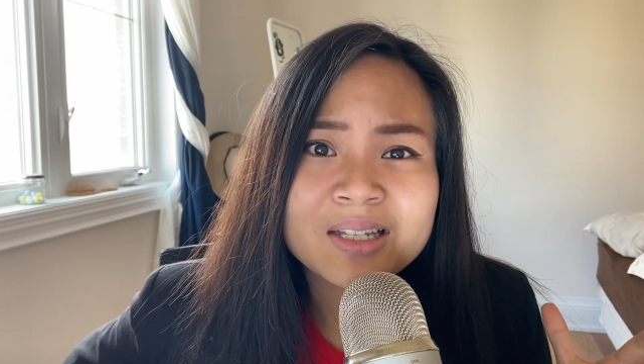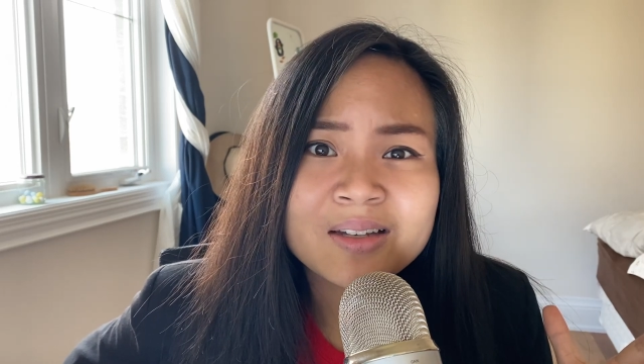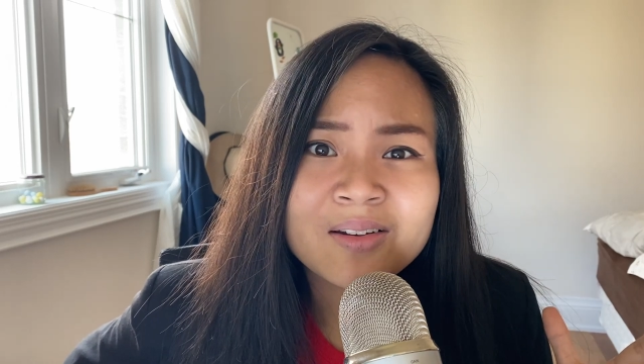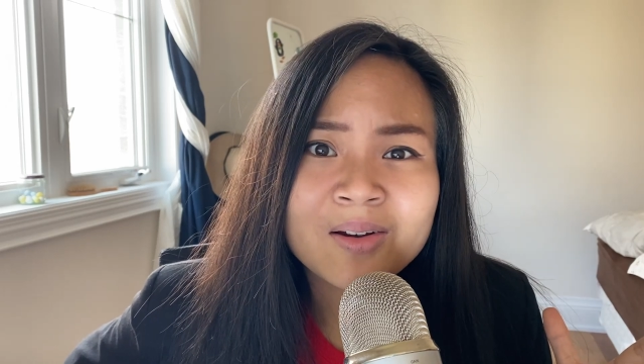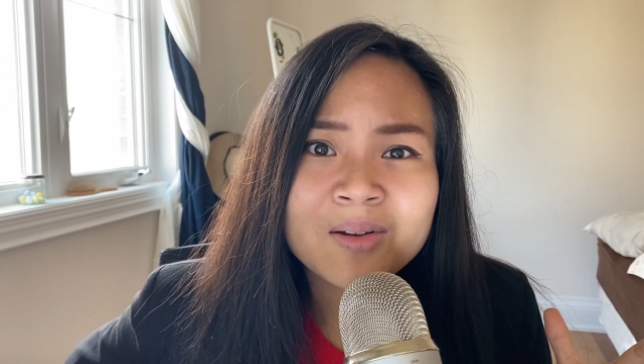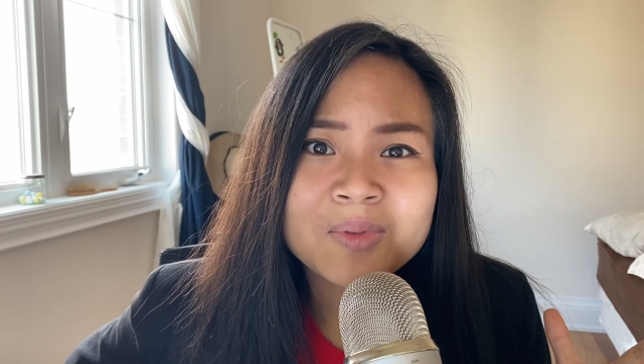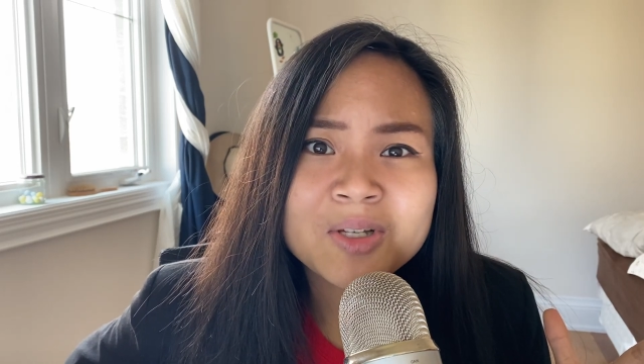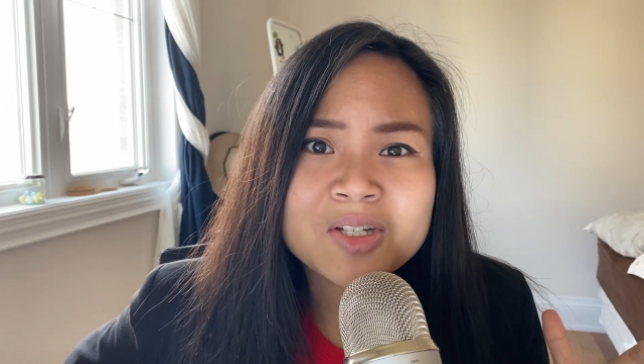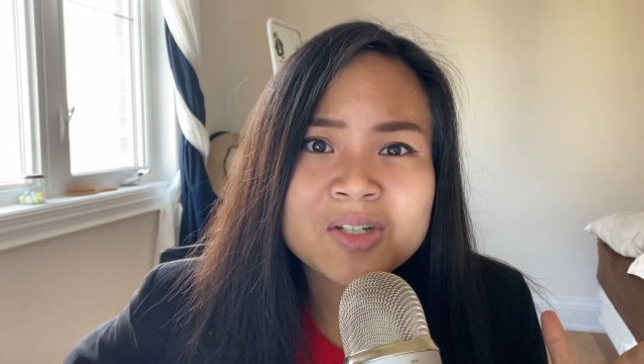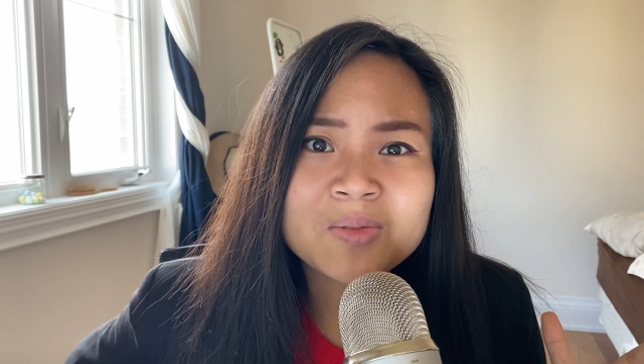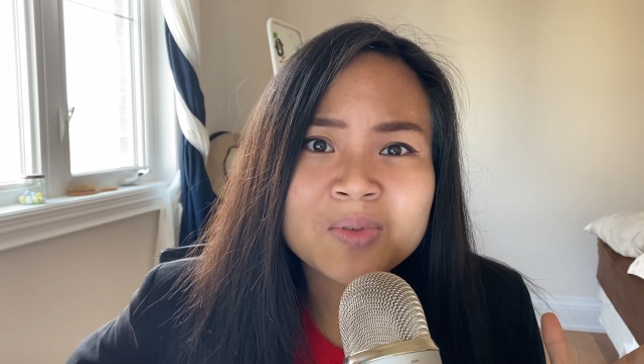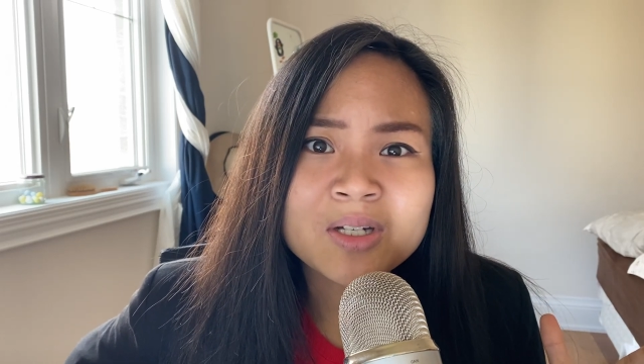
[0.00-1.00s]
in our
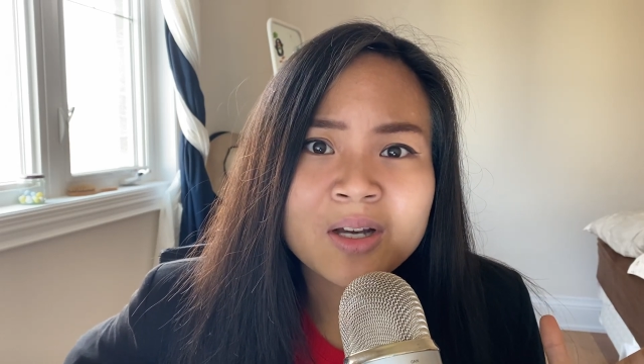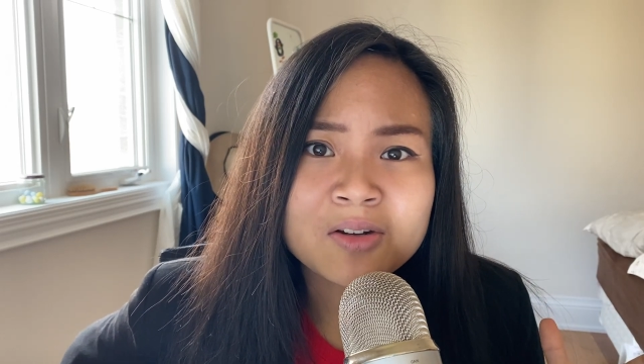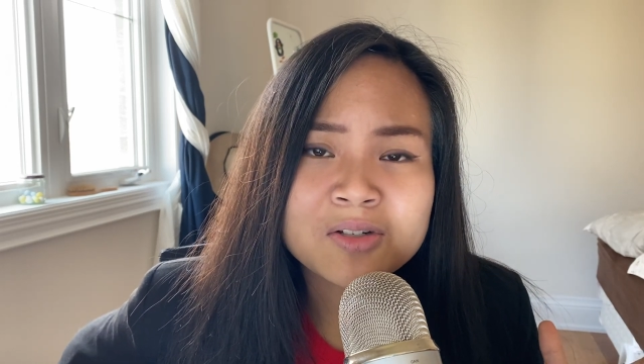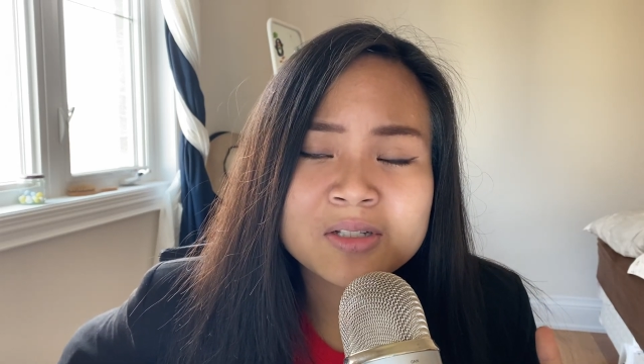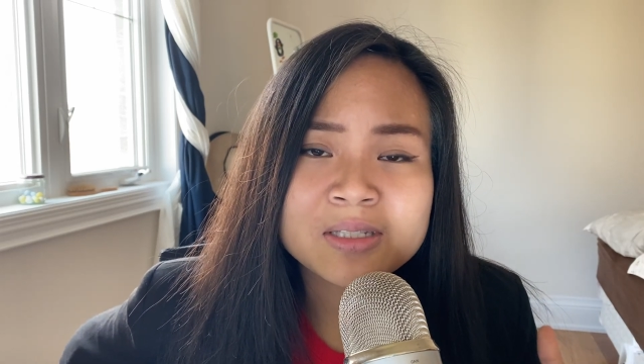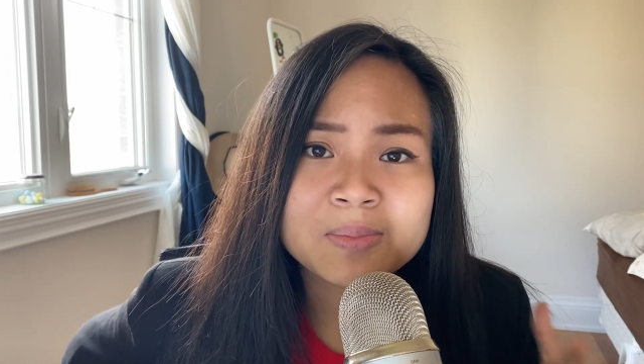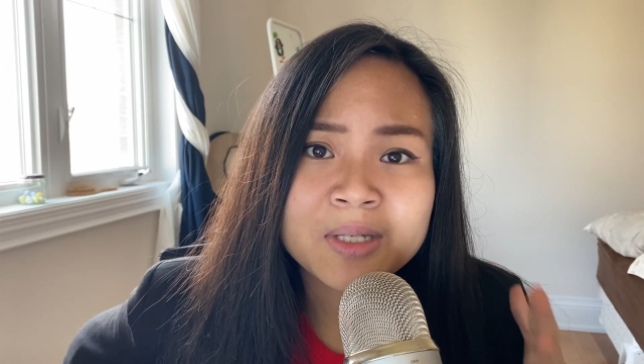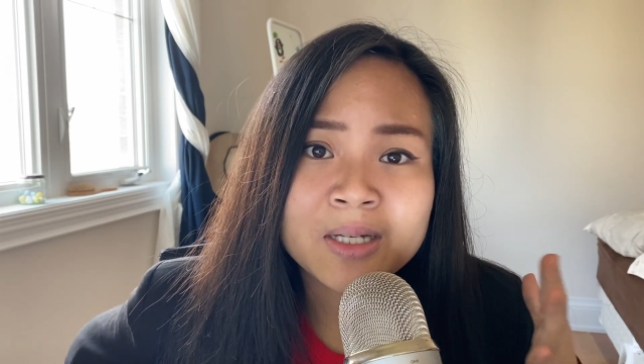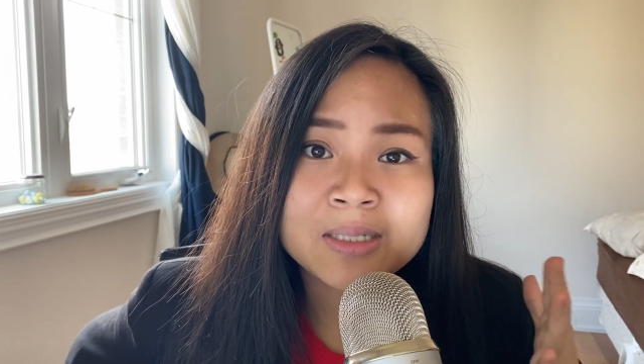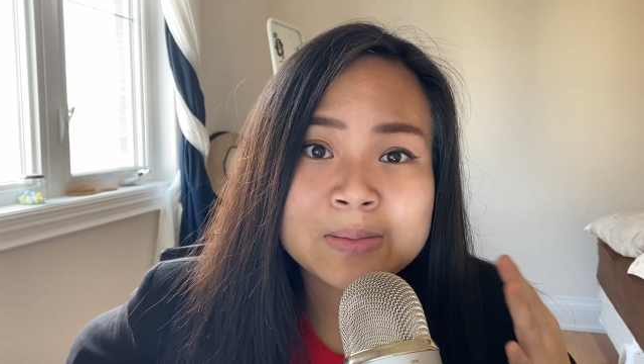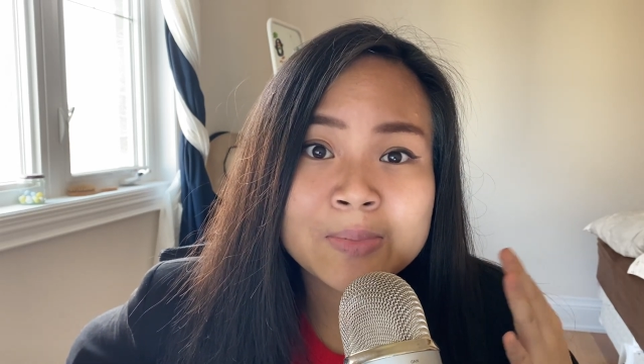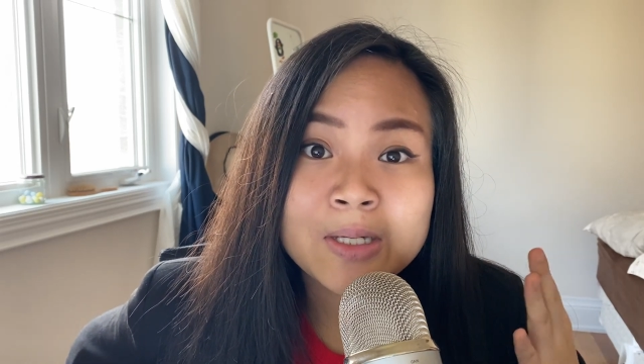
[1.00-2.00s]
emission reductions
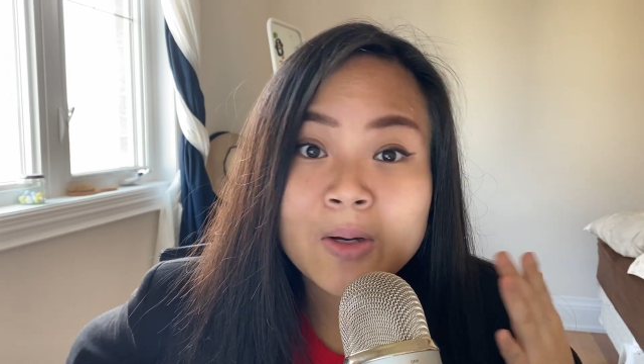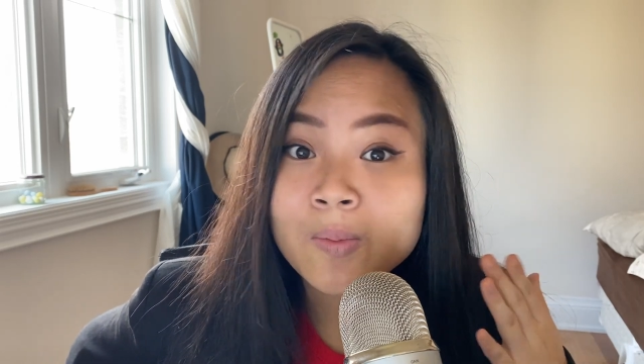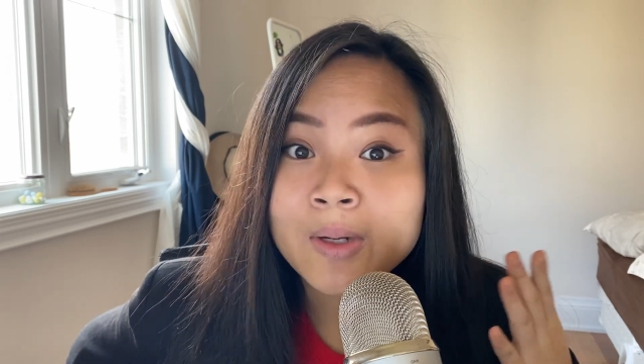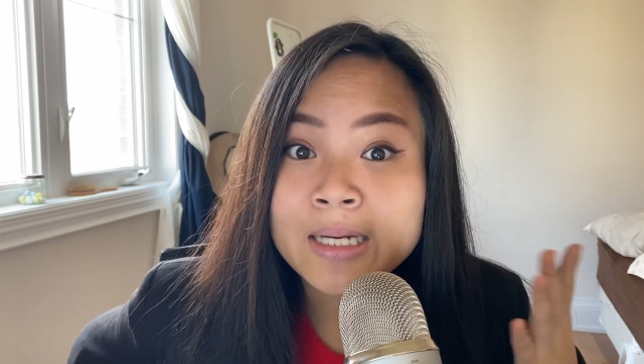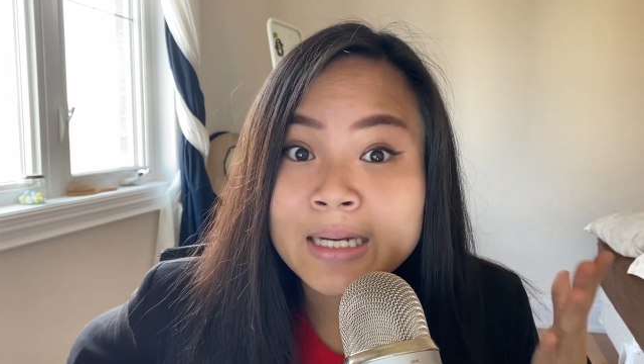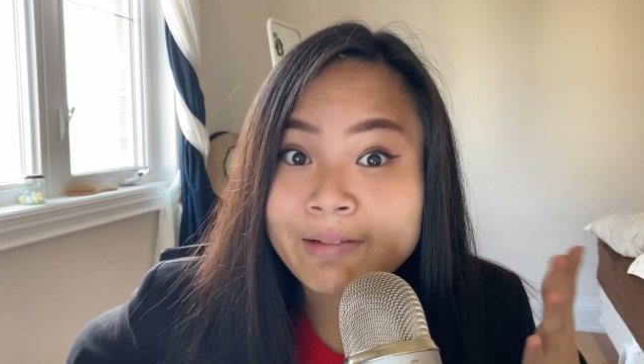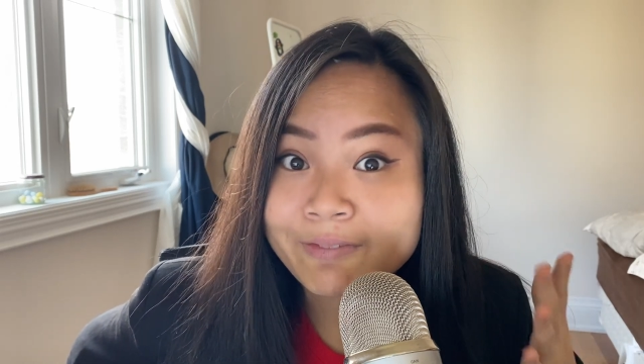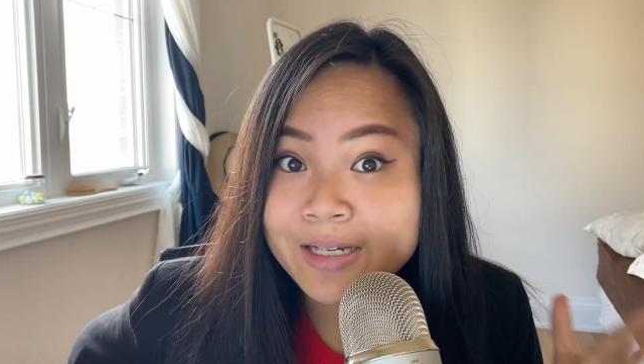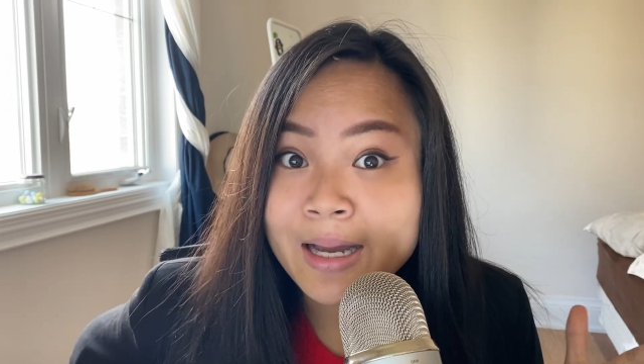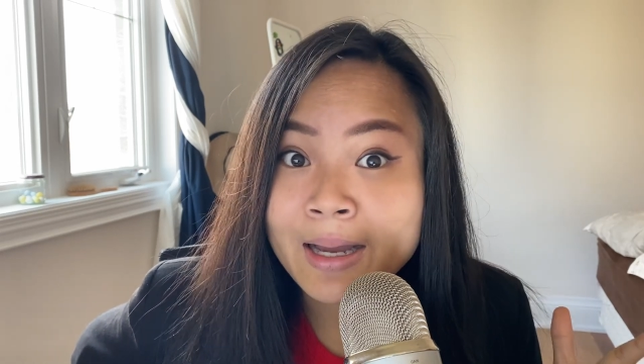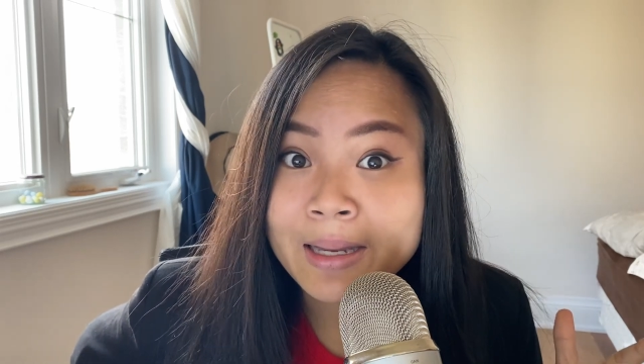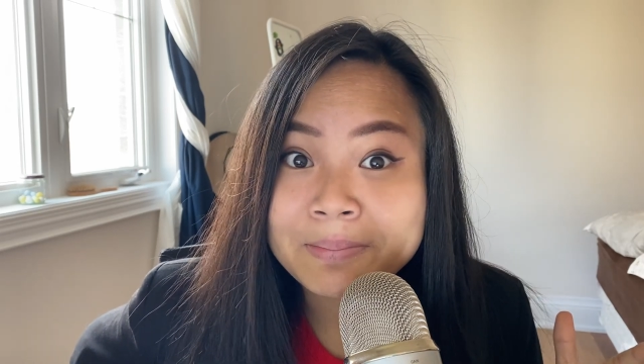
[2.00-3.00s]
because we are running out of
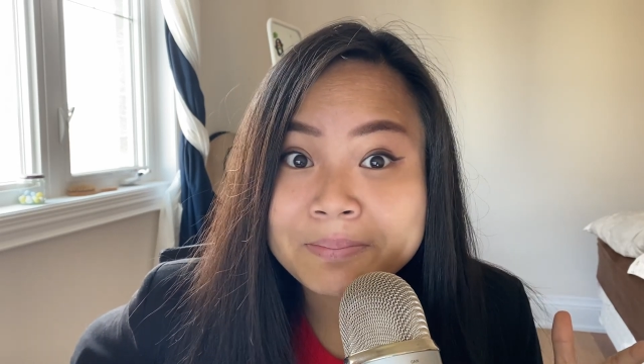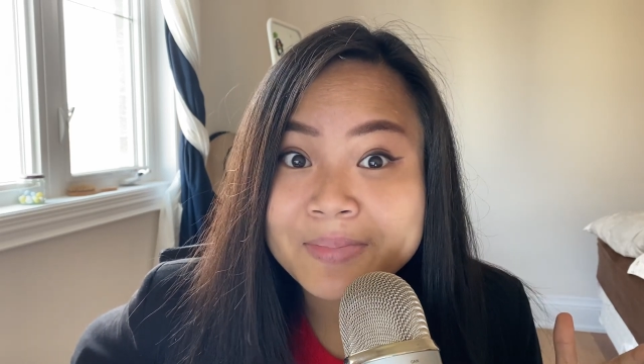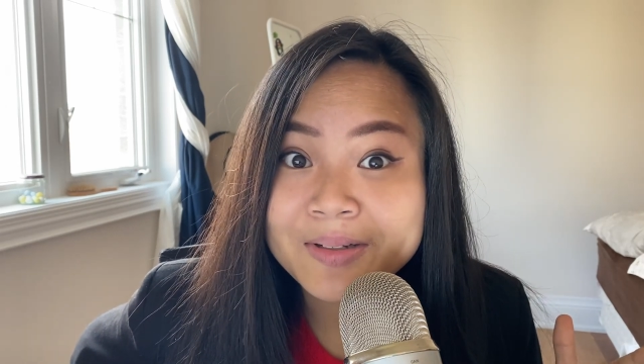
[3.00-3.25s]
time.